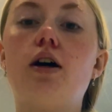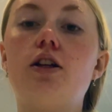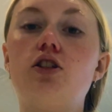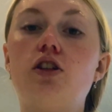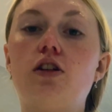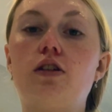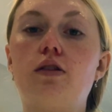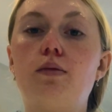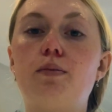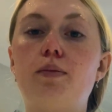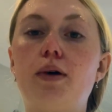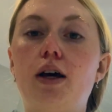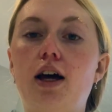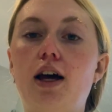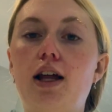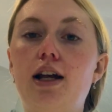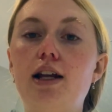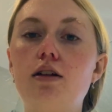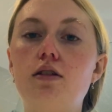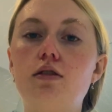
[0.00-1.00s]
I just put
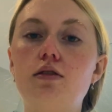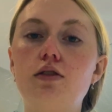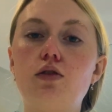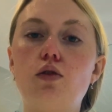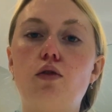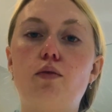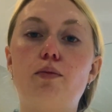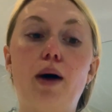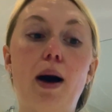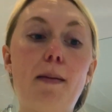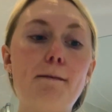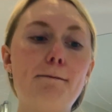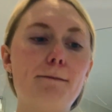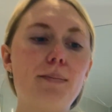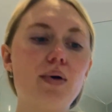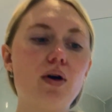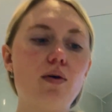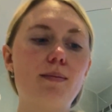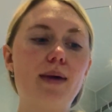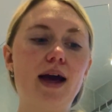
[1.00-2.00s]
a little sort of pump
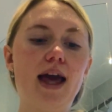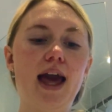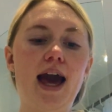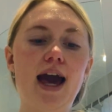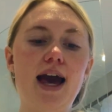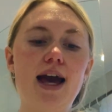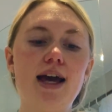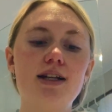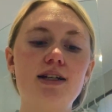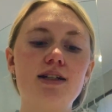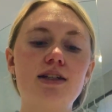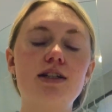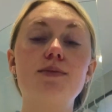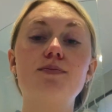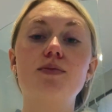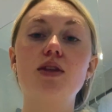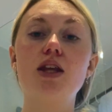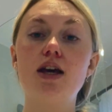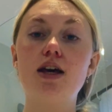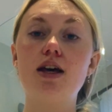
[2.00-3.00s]
on my hand.
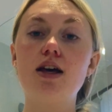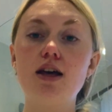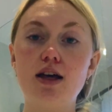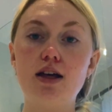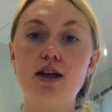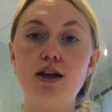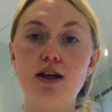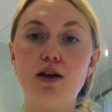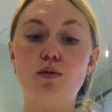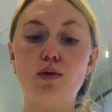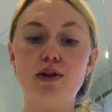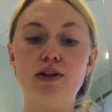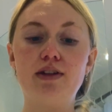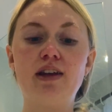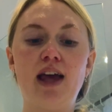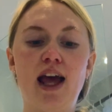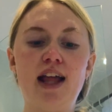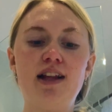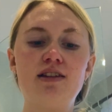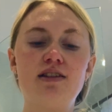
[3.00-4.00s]
Once
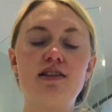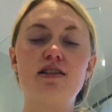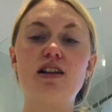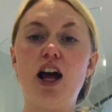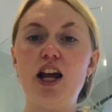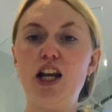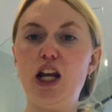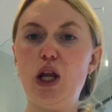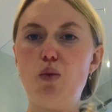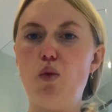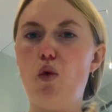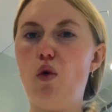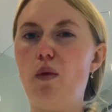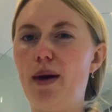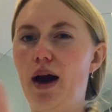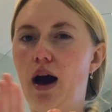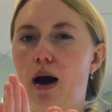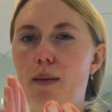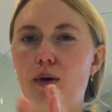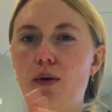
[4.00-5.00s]
again, slightly warm
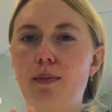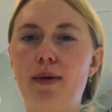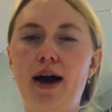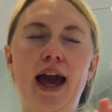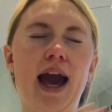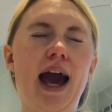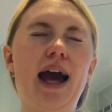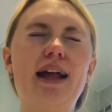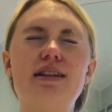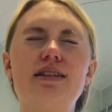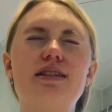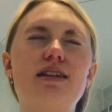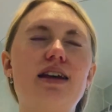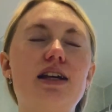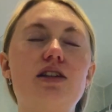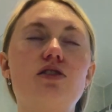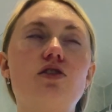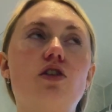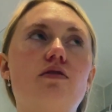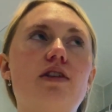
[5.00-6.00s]
it up on my hands.
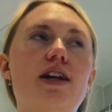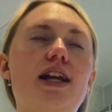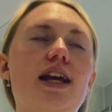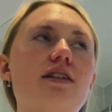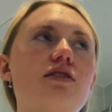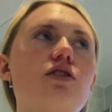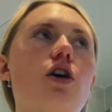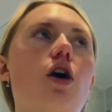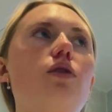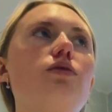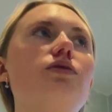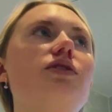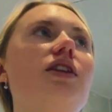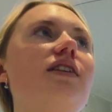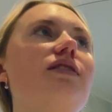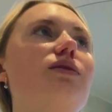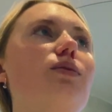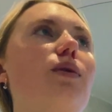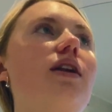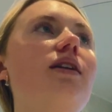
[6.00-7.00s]
It's not really as cold,
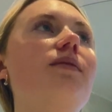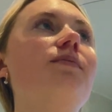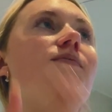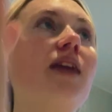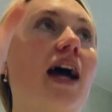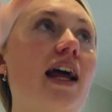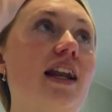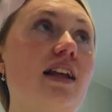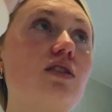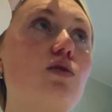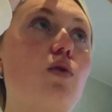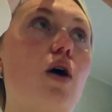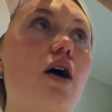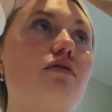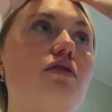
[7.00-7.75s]
this one. And it's quite